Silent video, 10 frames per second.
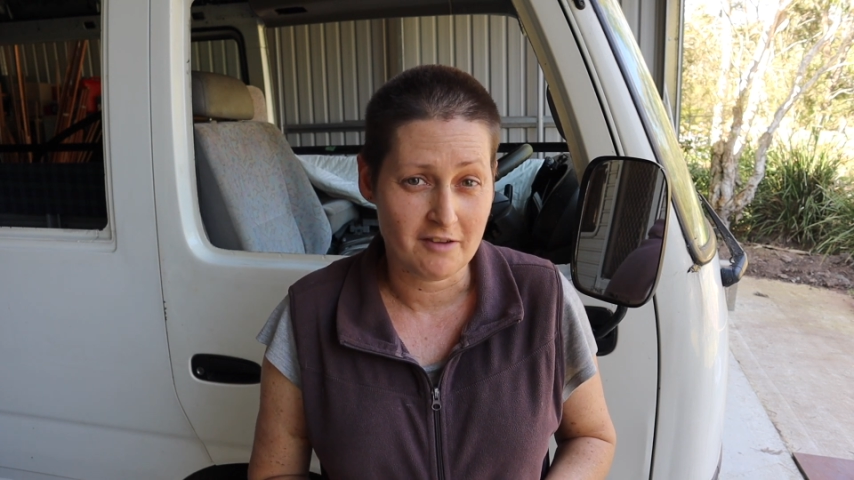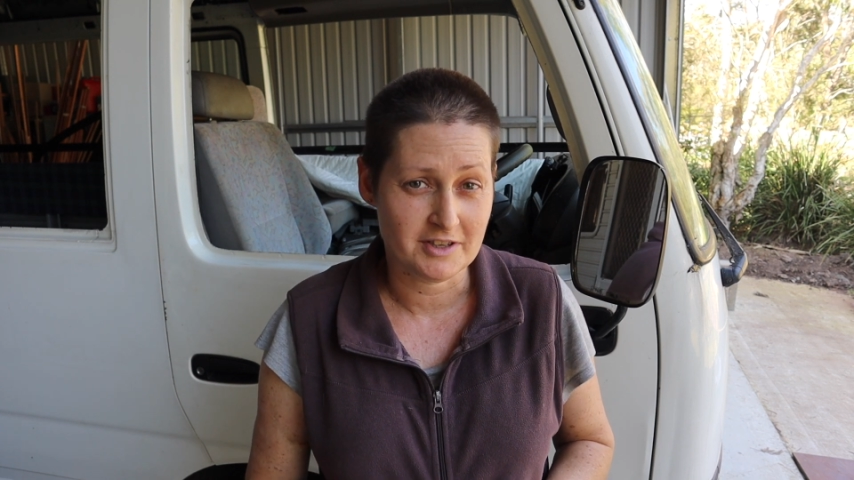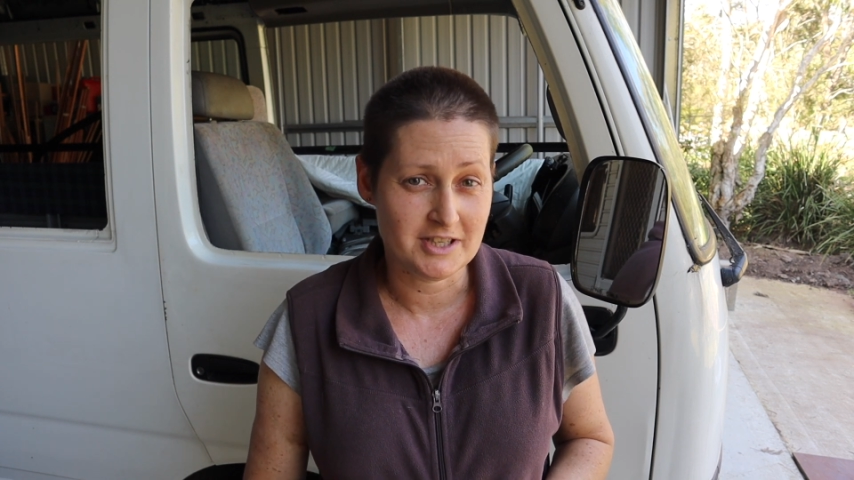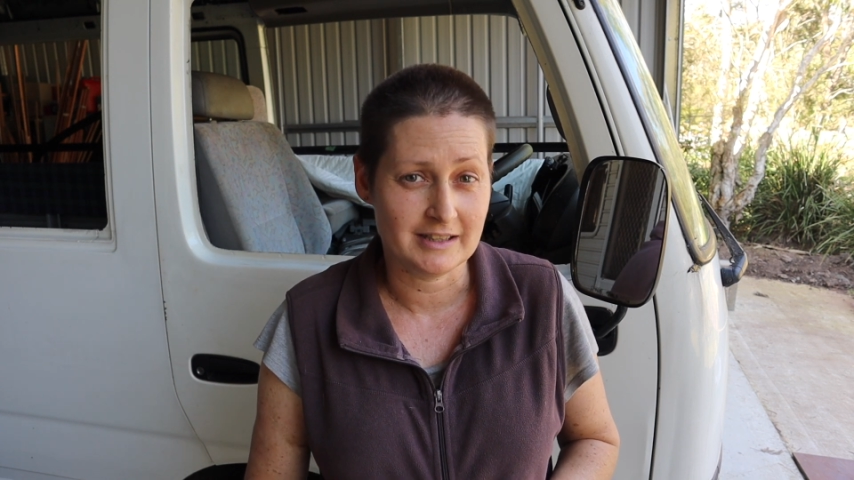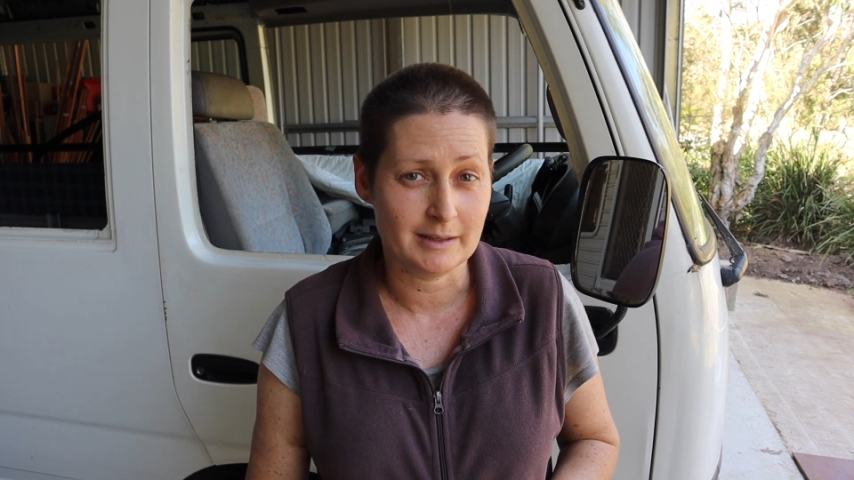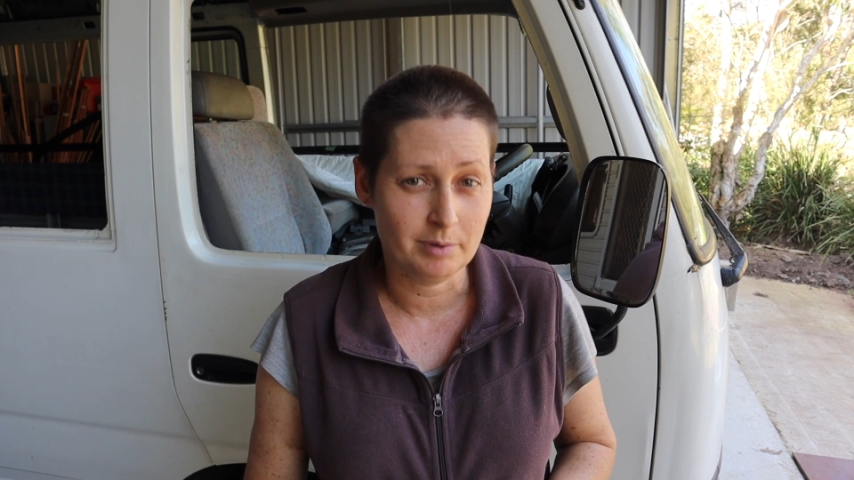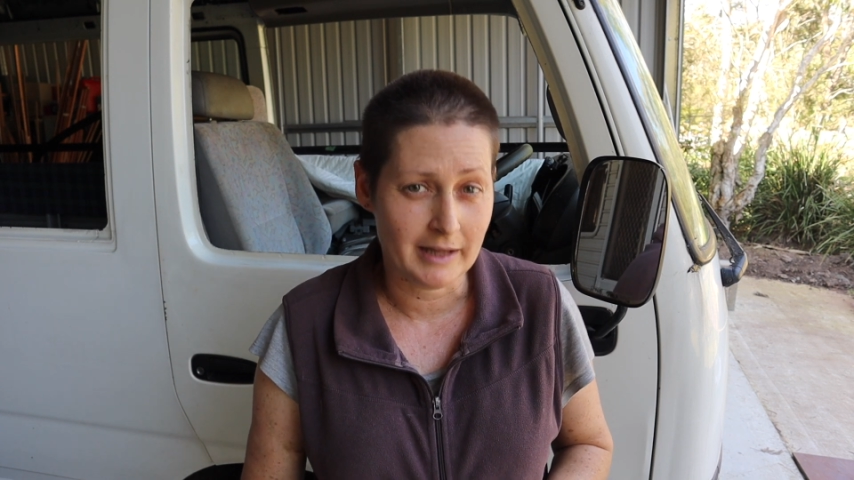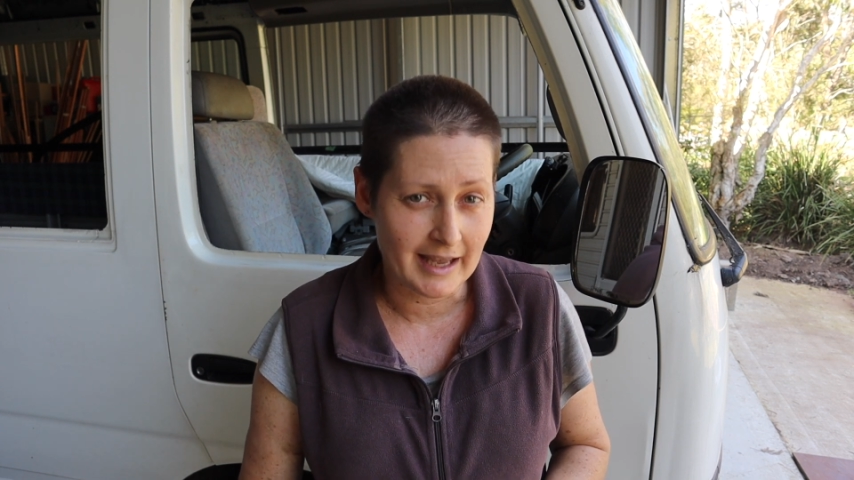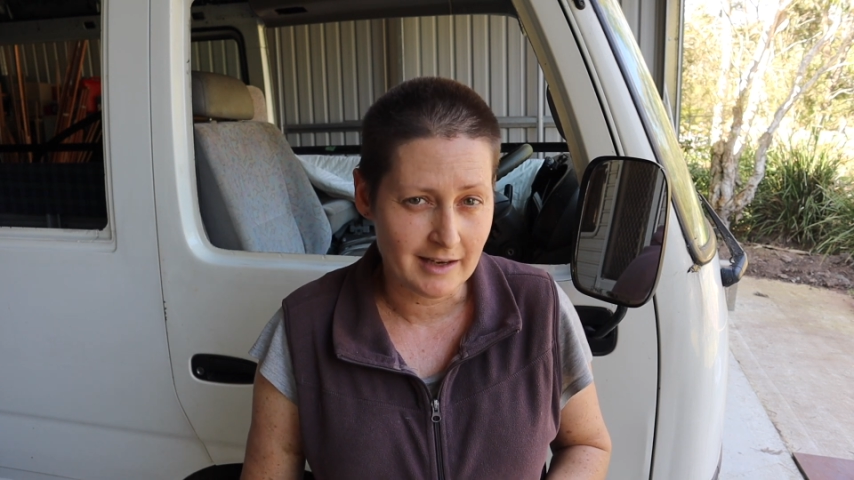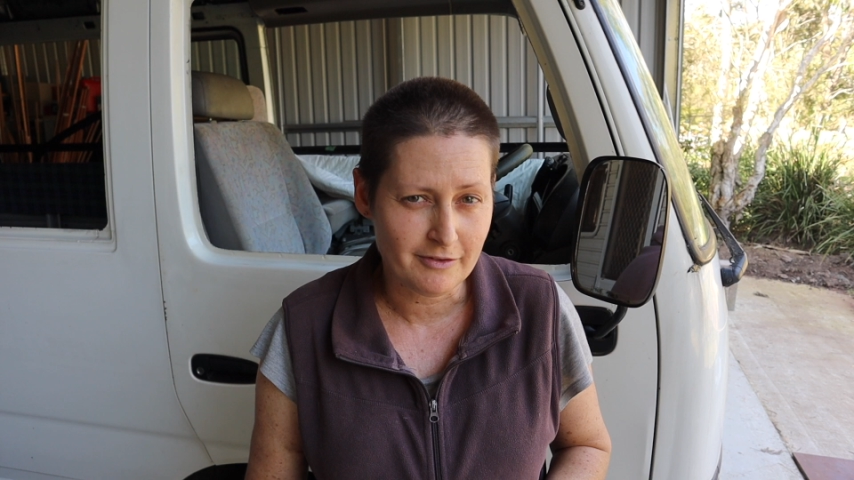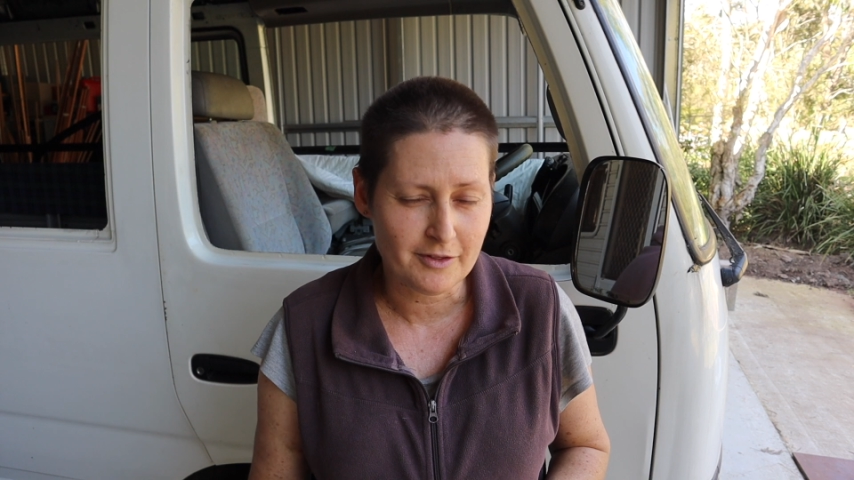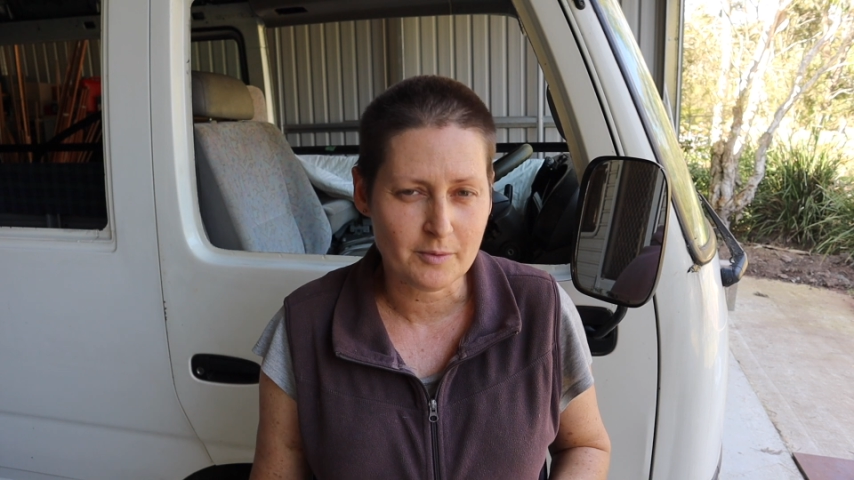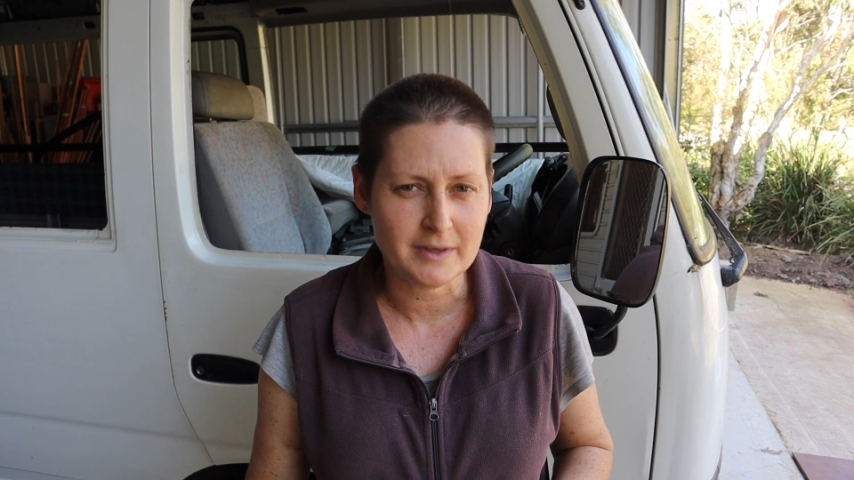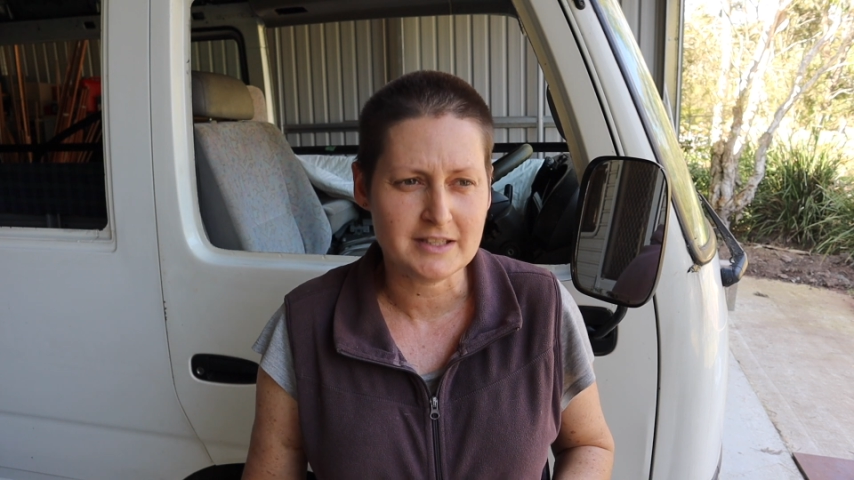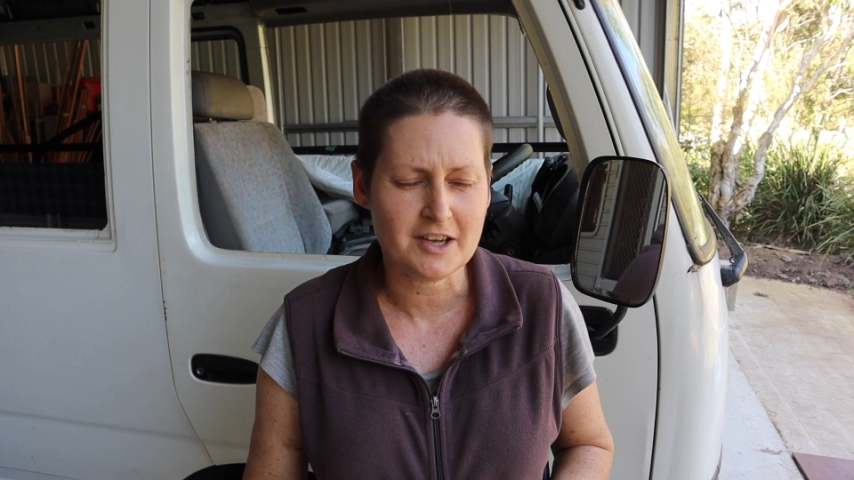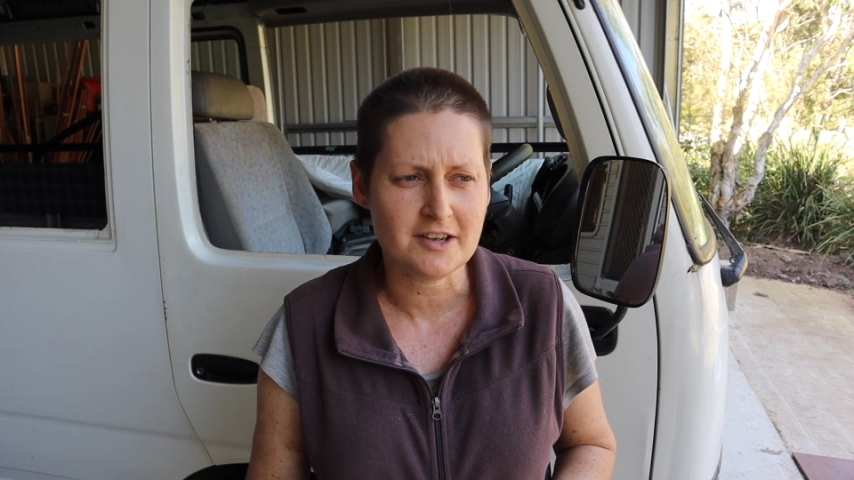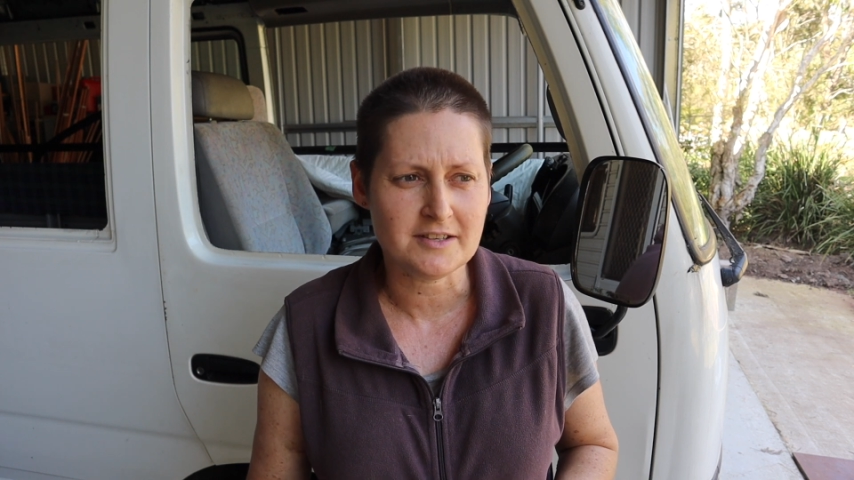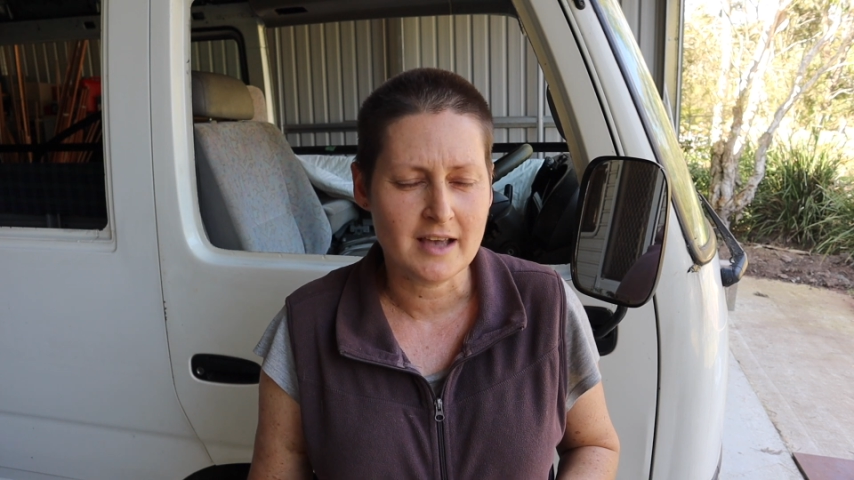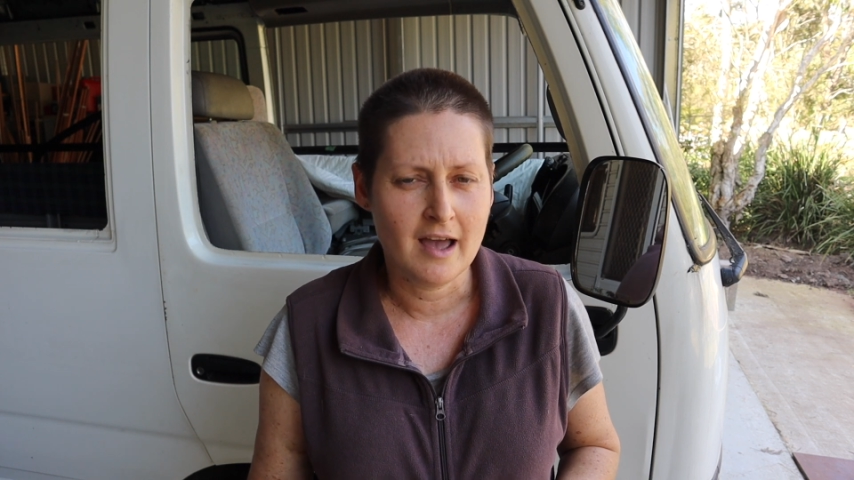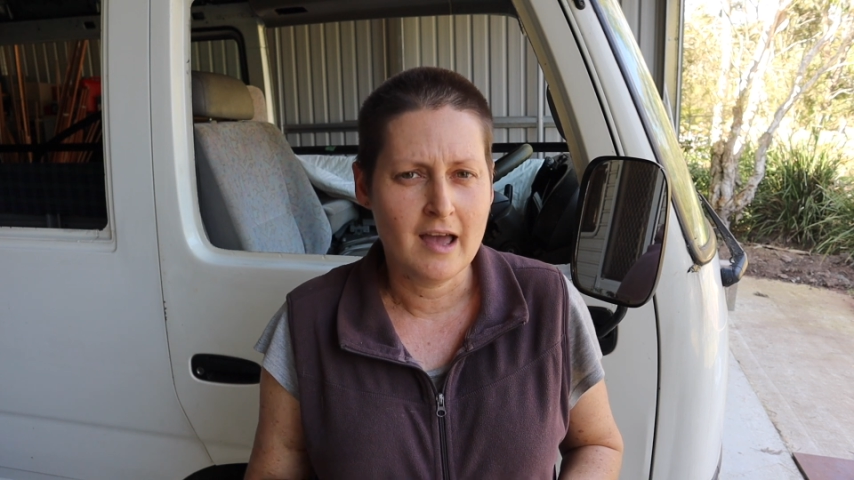originally planned for the windows.